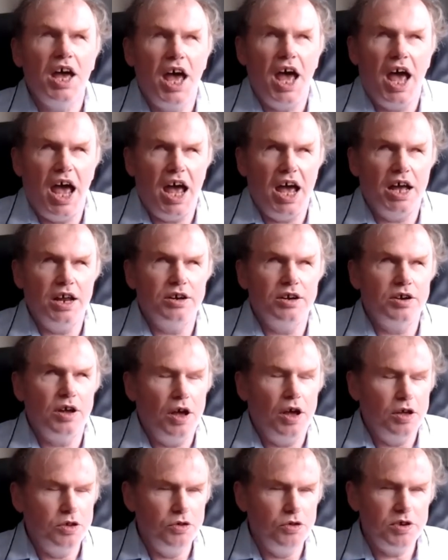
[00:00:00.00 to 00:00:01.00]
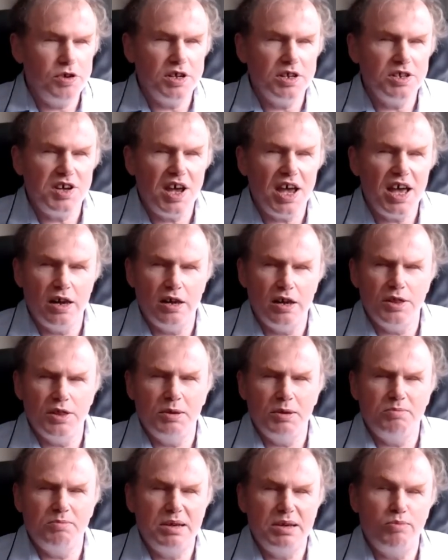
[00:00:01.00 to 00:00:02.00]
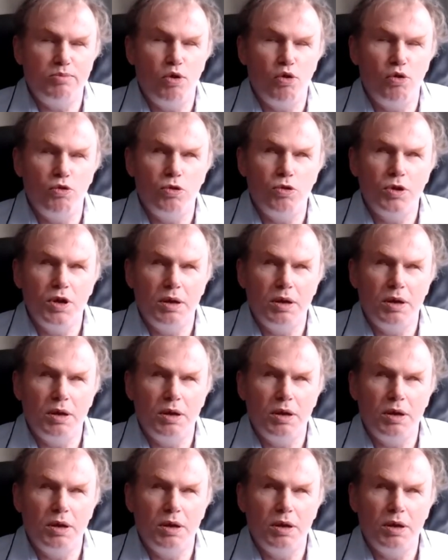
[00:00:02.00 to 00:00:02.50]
and you can tell that people,